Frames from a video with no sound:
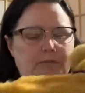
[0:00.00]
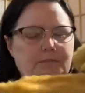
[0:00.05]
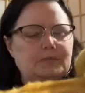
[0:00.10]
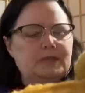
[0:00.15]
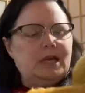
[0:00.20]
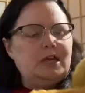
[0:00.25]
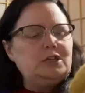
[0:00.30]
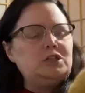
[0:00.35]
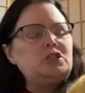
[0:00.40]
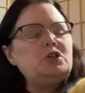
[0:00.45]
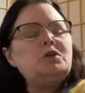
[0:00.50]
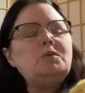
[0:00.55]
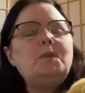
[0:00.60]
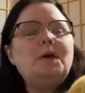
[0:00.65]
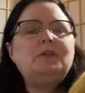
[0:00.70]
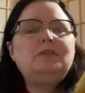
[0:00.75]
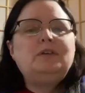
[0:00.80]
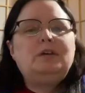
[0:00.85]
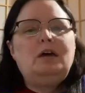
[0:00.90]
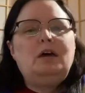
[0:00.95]
Not sure
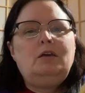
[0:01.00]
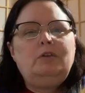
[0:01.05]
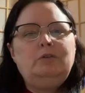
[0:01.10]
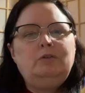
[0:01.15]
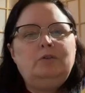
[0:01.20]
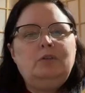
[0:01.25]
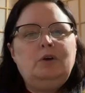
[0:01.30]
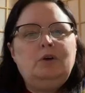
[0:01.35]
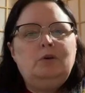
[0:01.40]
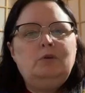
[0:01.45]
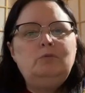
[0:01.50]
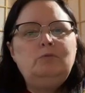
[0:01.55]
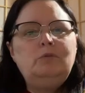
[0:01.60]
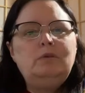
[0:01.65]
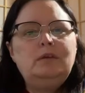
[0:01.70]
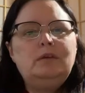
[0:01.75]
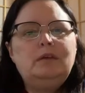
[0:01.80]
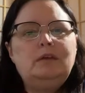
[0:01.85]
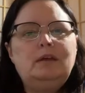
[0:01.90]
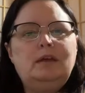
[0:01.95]
about the color though.
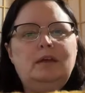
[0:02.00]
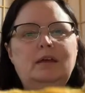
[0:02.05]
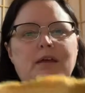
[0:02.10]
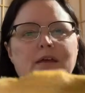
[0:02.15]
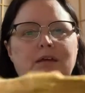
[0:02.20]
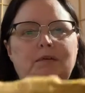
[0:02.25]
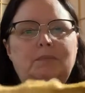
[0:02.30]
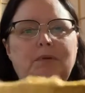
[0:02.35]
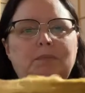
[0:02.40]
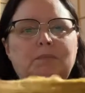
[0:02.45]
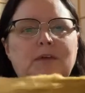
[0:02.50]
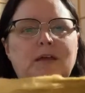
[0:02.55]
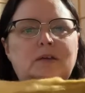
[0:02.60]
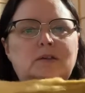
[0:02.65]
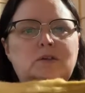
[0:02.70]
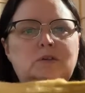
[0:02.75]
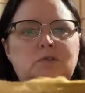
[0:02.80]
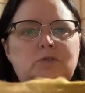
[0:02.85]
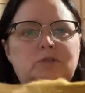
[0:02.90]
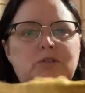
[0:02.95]
Um, I'm not
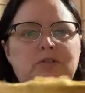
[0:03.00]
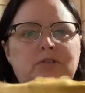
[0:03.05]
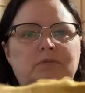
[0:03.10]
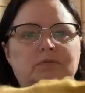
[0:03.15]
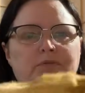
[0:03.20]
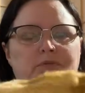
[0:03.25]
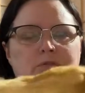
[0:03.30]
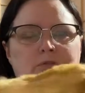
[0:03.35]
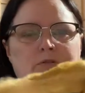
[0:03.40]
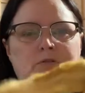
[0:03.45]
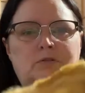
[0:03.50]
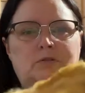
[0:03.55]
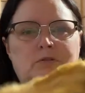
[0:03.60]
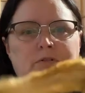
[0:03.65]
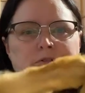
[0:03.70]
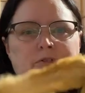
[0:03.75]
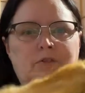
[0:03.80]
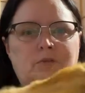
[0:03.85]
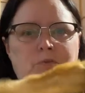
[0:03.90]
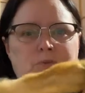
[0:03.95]
usually
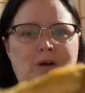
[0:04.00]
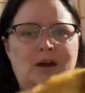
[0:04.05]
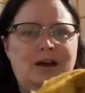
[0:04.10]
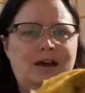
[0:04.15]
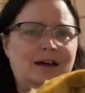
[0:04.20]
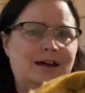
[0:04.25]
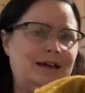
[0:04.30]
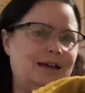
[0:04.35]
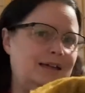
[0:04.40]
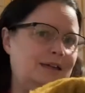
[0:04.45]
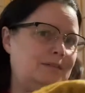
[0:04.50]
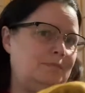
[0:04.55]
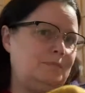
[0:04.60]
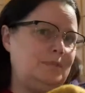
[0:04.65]
for the rye,